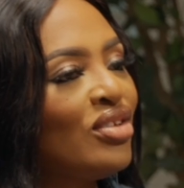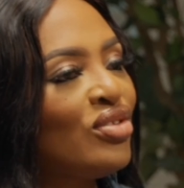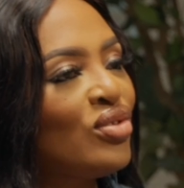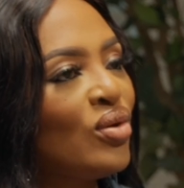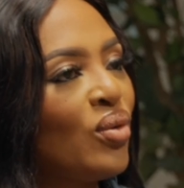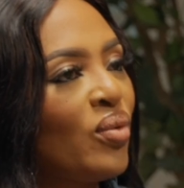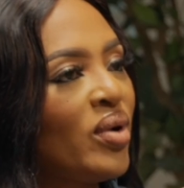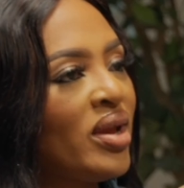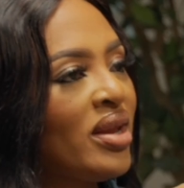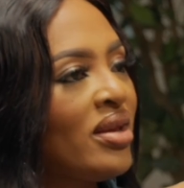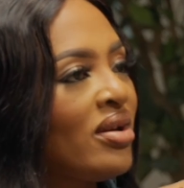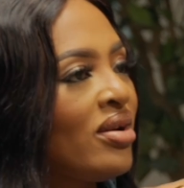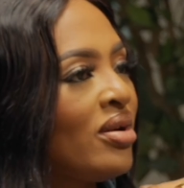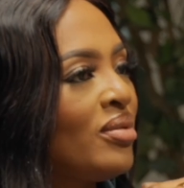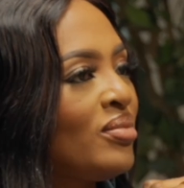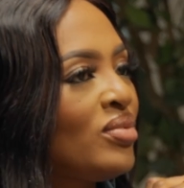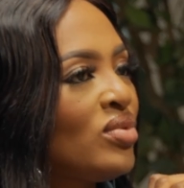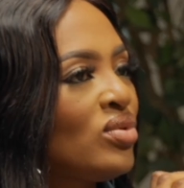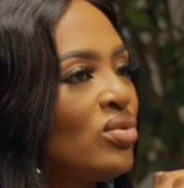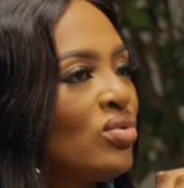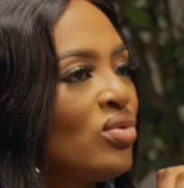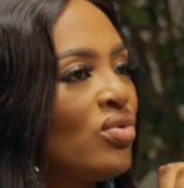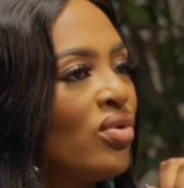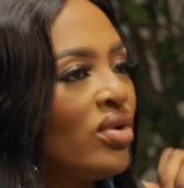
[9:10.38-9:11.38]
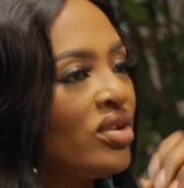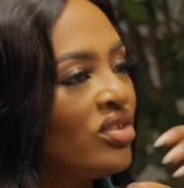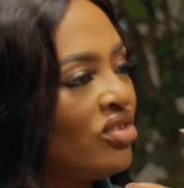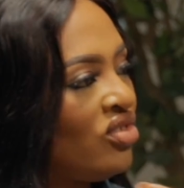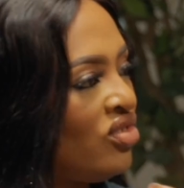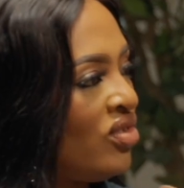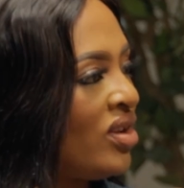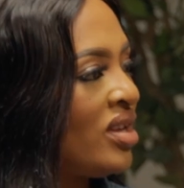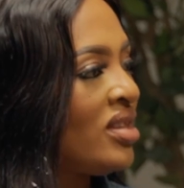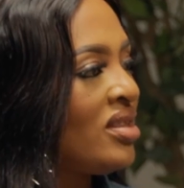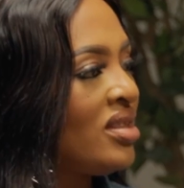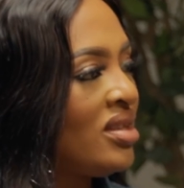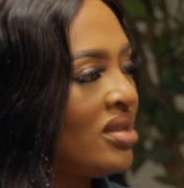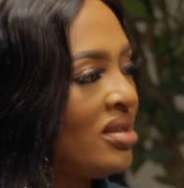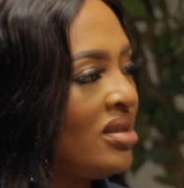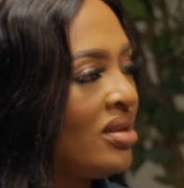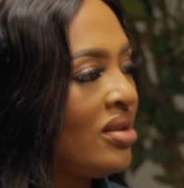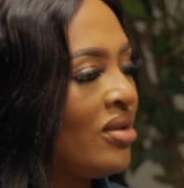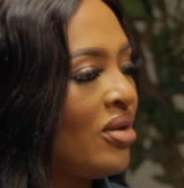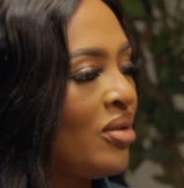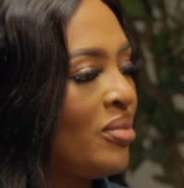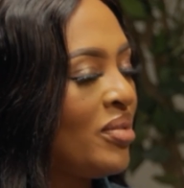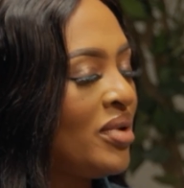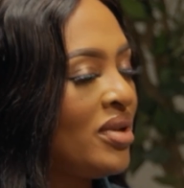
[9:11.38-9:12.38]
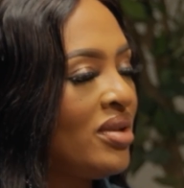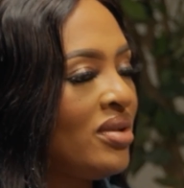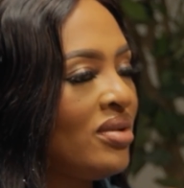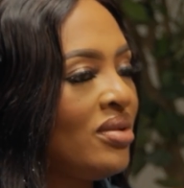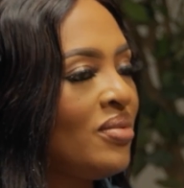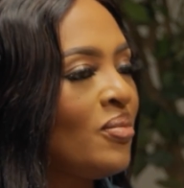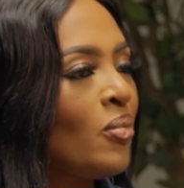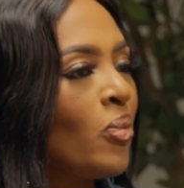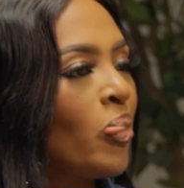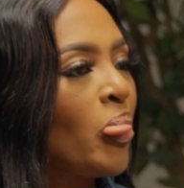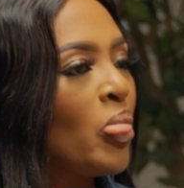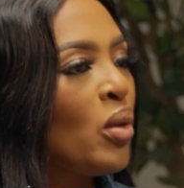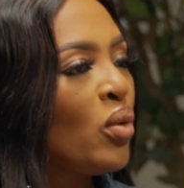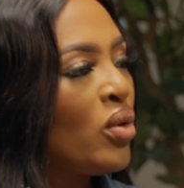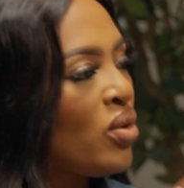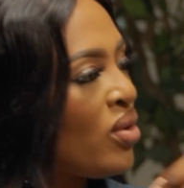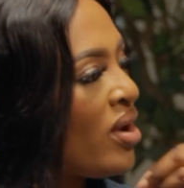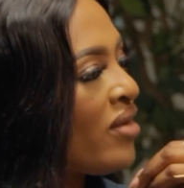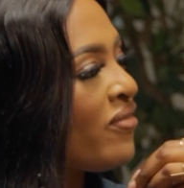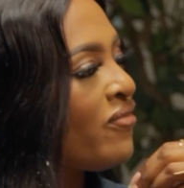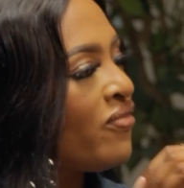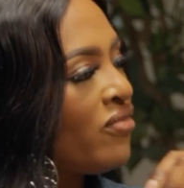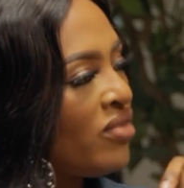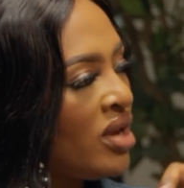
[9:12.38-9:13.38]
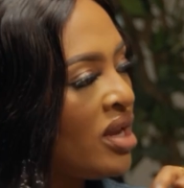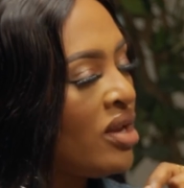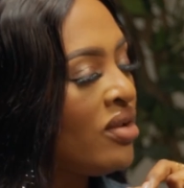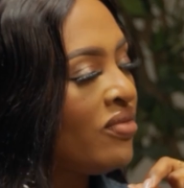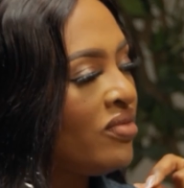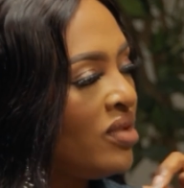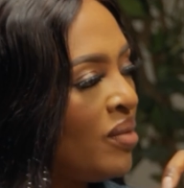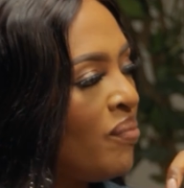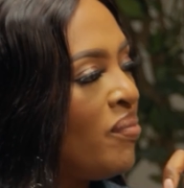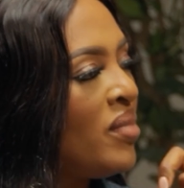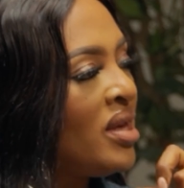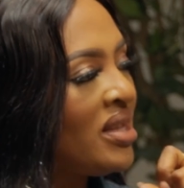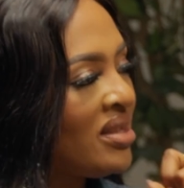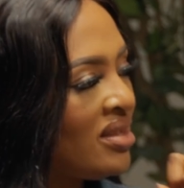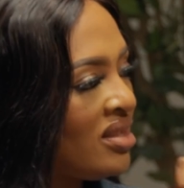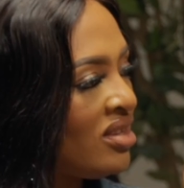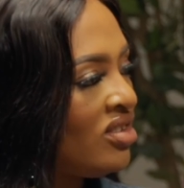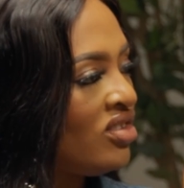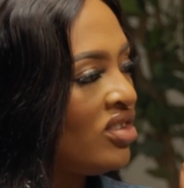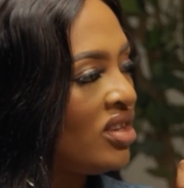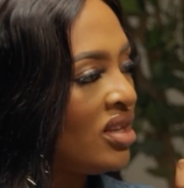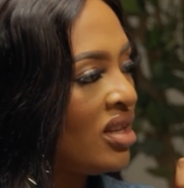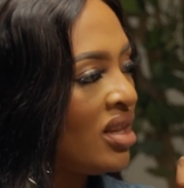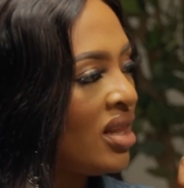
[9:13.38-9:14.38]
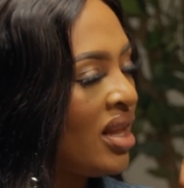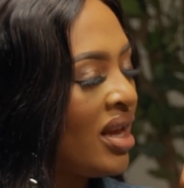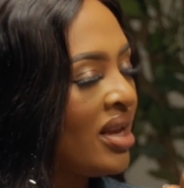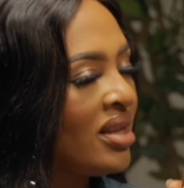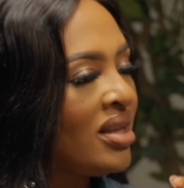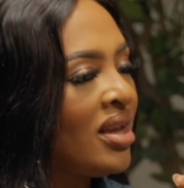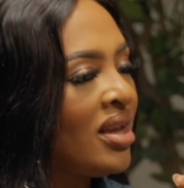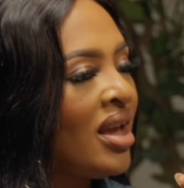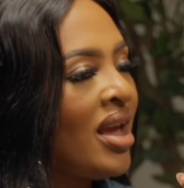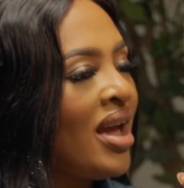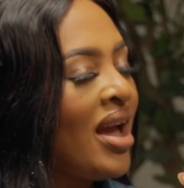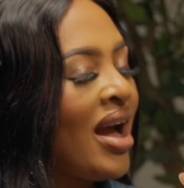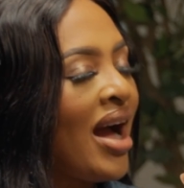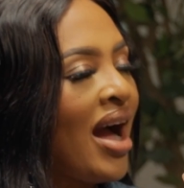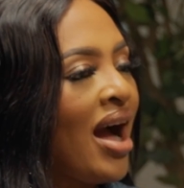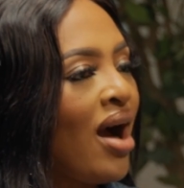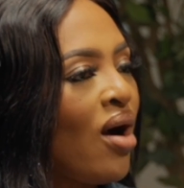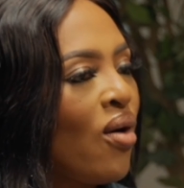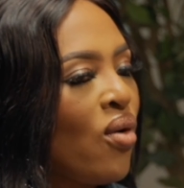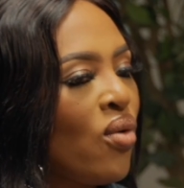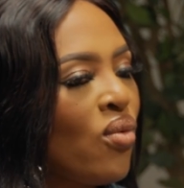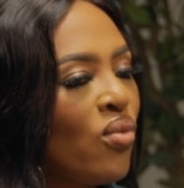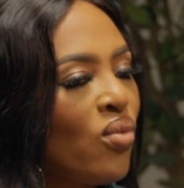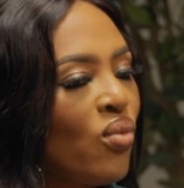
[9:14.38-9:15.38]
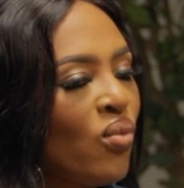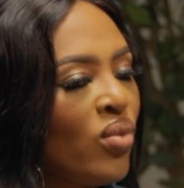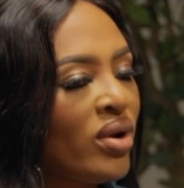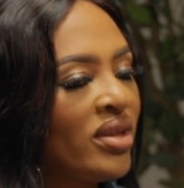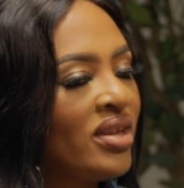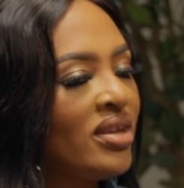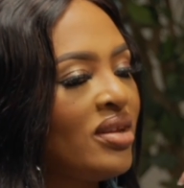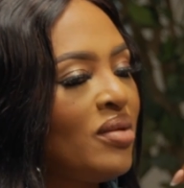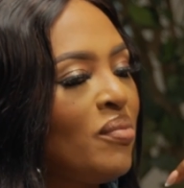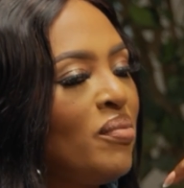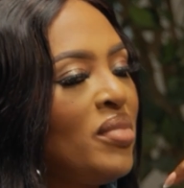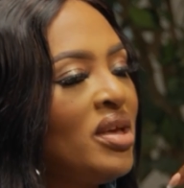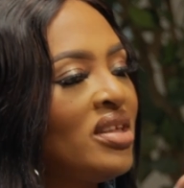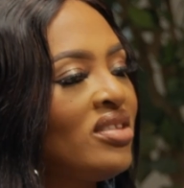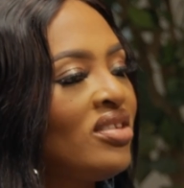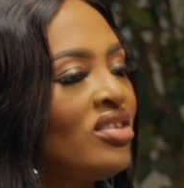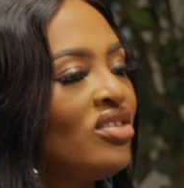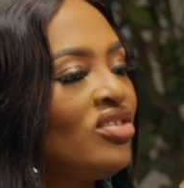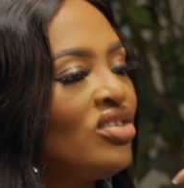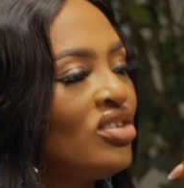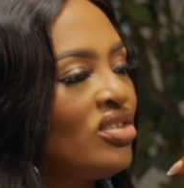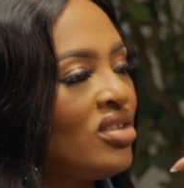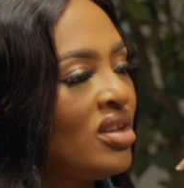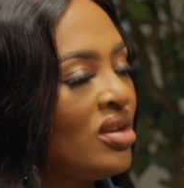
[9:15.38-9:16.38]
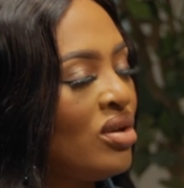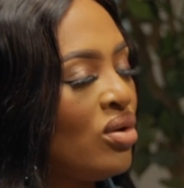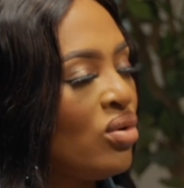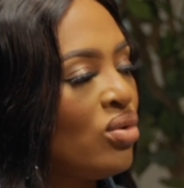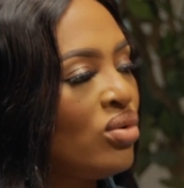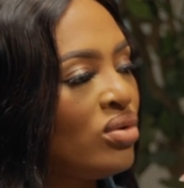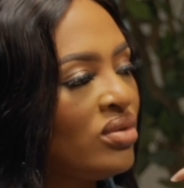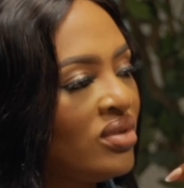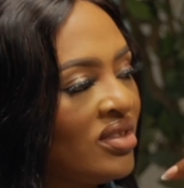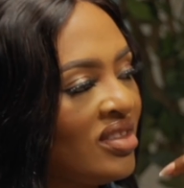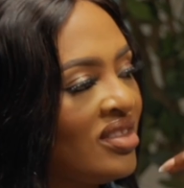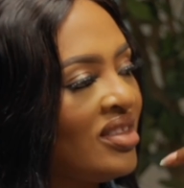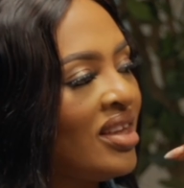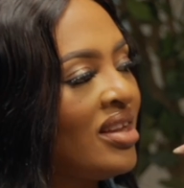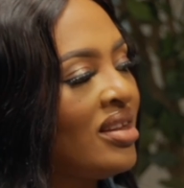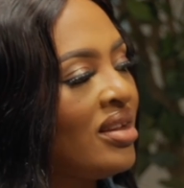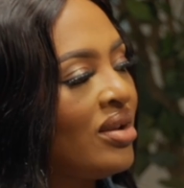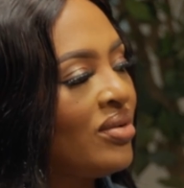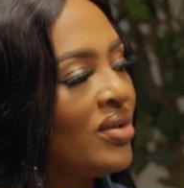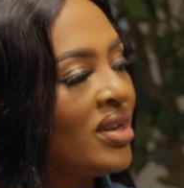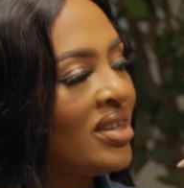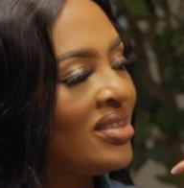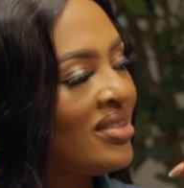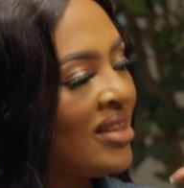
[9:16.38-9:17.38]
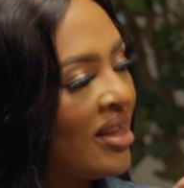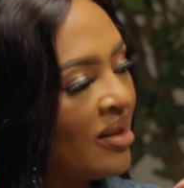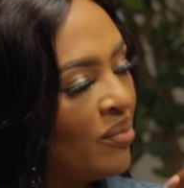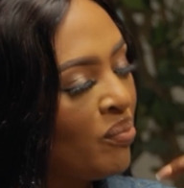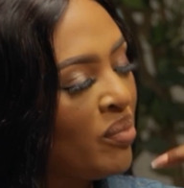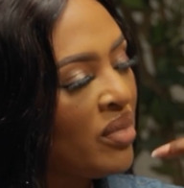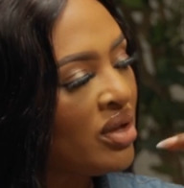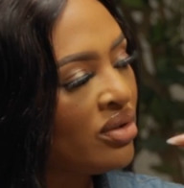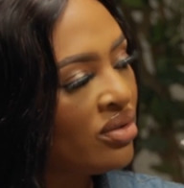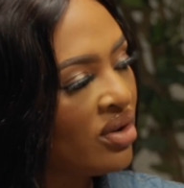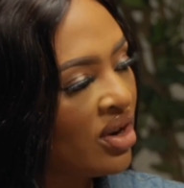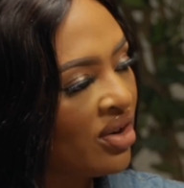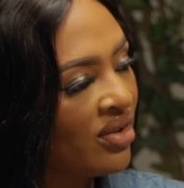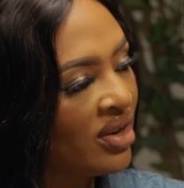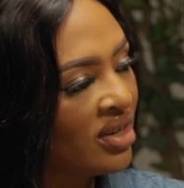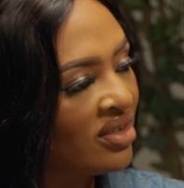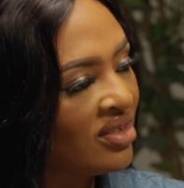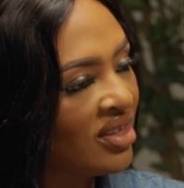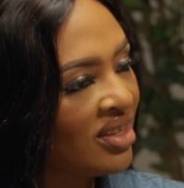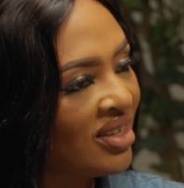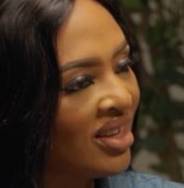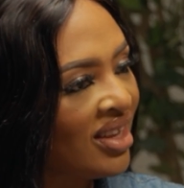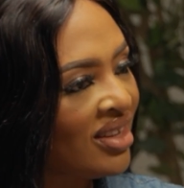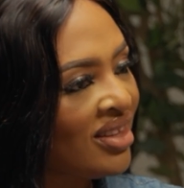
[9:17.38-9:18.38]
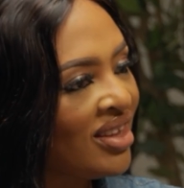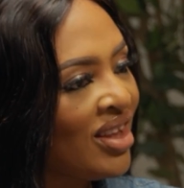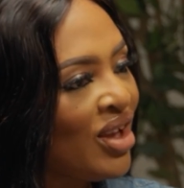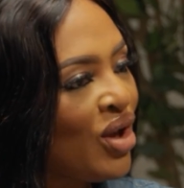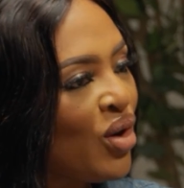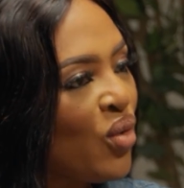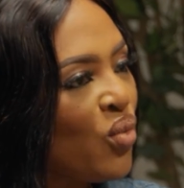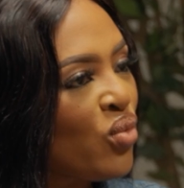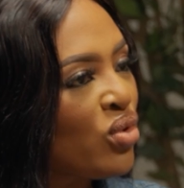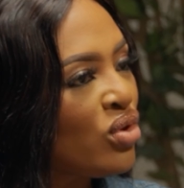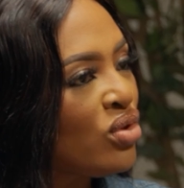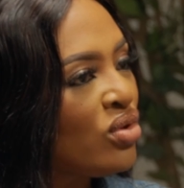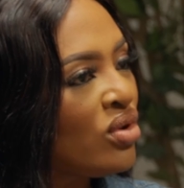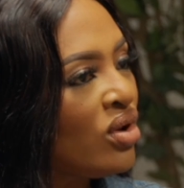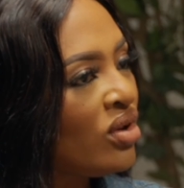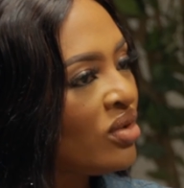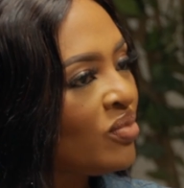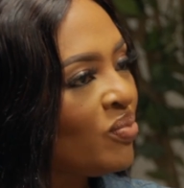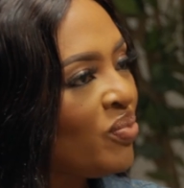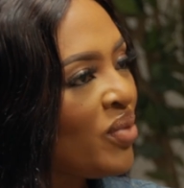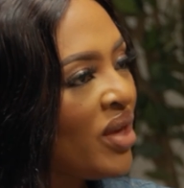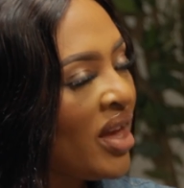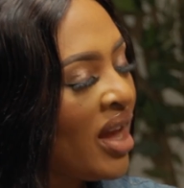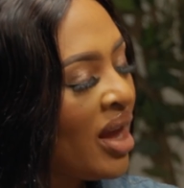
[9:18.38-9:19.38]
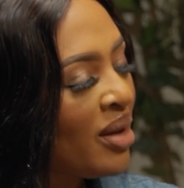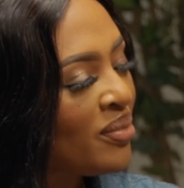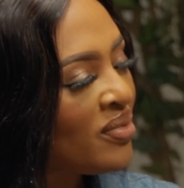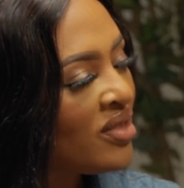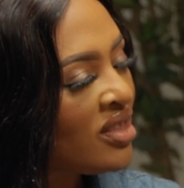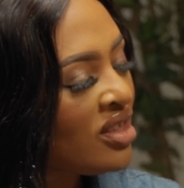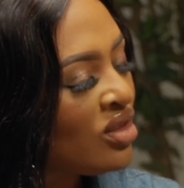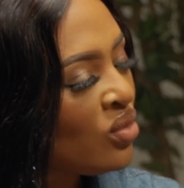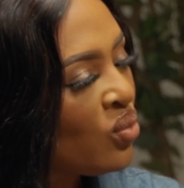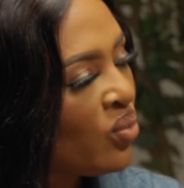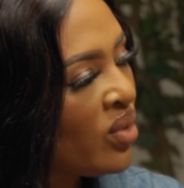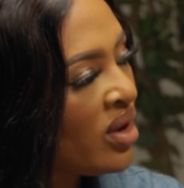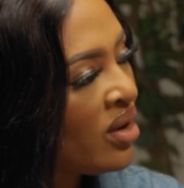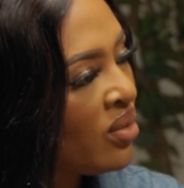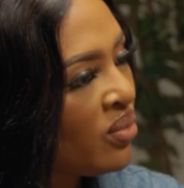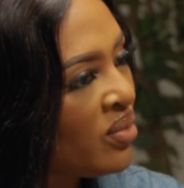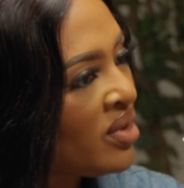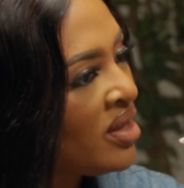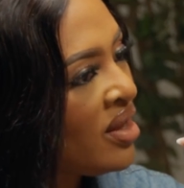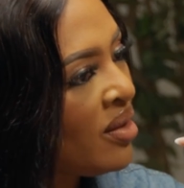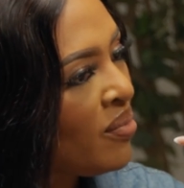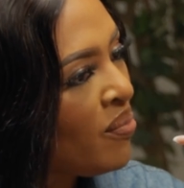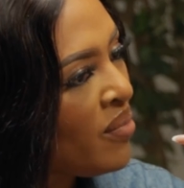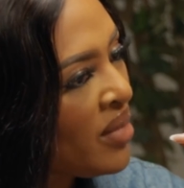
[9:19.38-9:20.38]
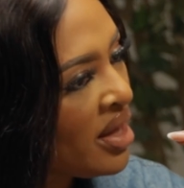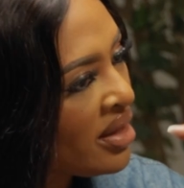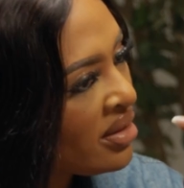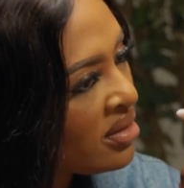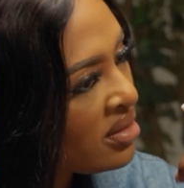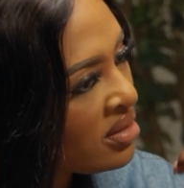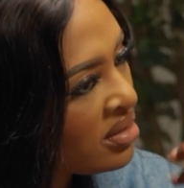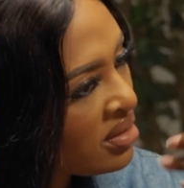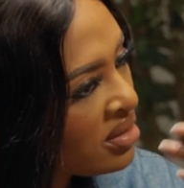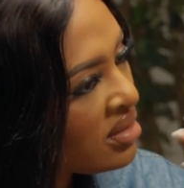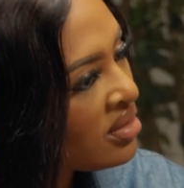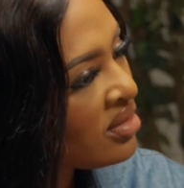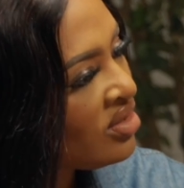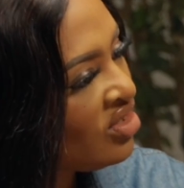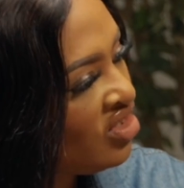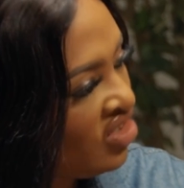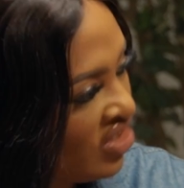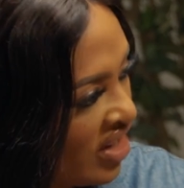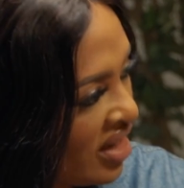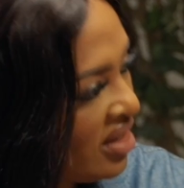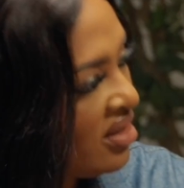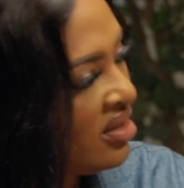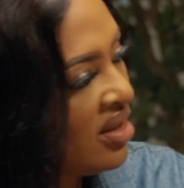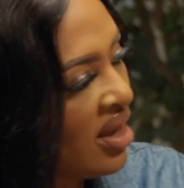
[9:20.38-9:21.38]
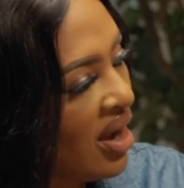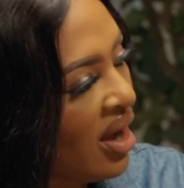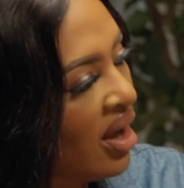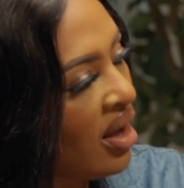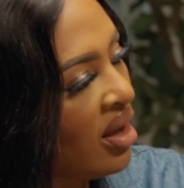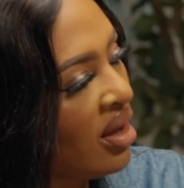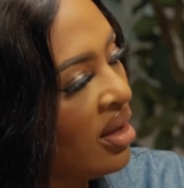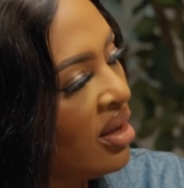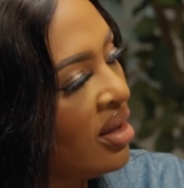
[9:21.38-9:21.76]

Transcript: So when it comes to cross-dressing in comedy, were you afraid of the messaging? Like, what are the messages that you're going to send out as that male character that would not perhaps sit well with the male gender?